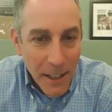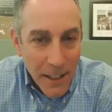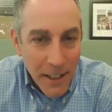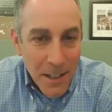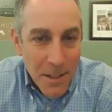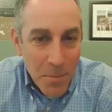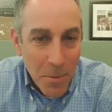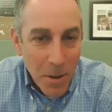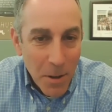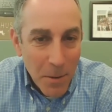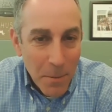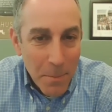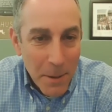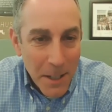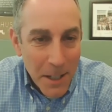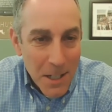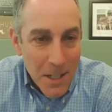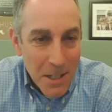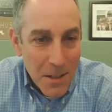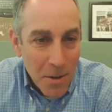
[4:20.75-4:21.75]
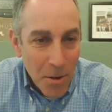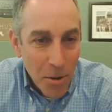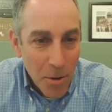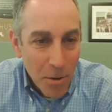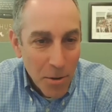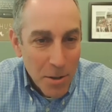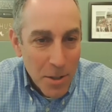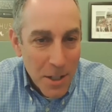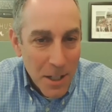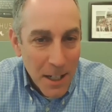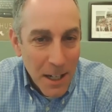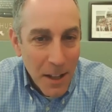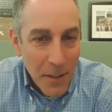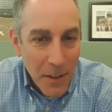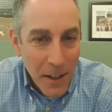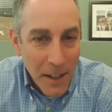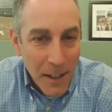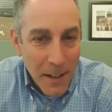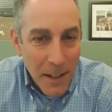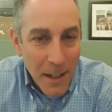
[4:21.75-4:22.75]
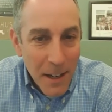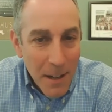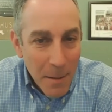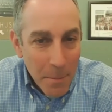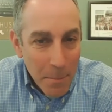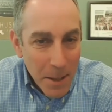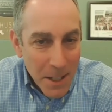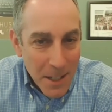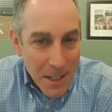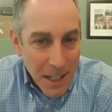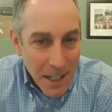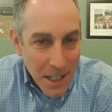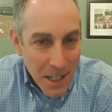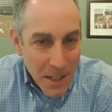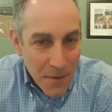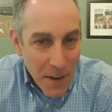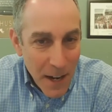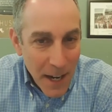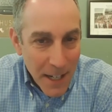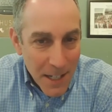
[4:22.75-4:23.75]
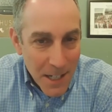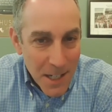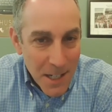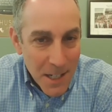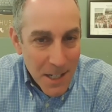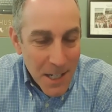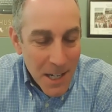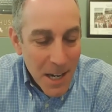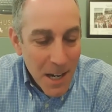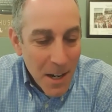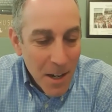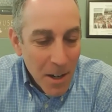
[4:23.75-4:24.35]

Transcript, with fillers: It is one of the biggest hurdles that I think big cities face is